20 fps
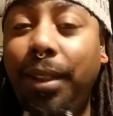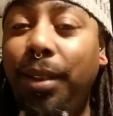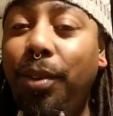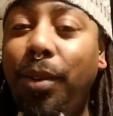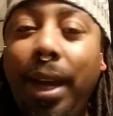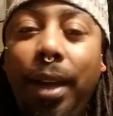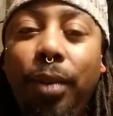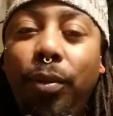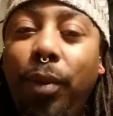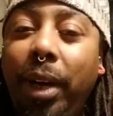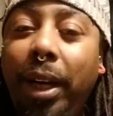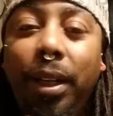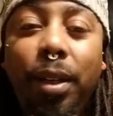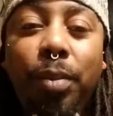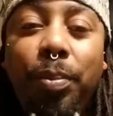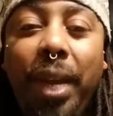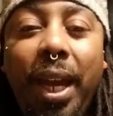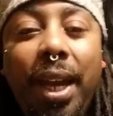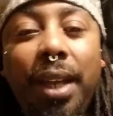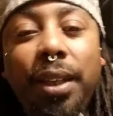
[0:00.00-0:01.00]
You ain't ready to
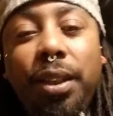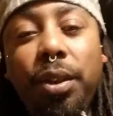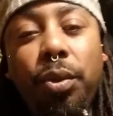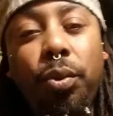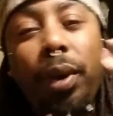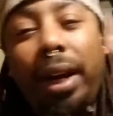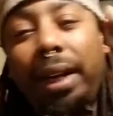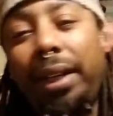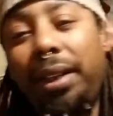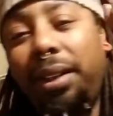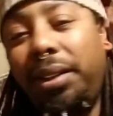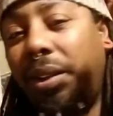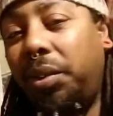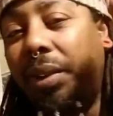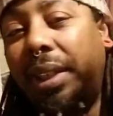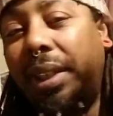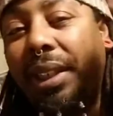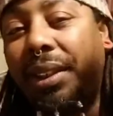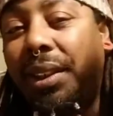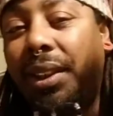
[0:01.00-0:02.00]
bang. You ready to do
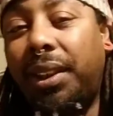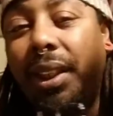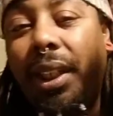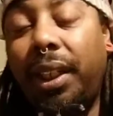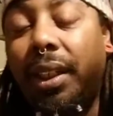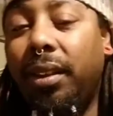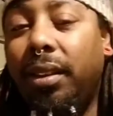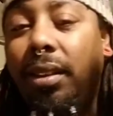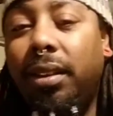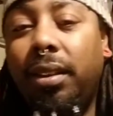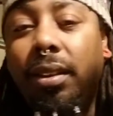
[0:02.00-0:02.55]
this shit.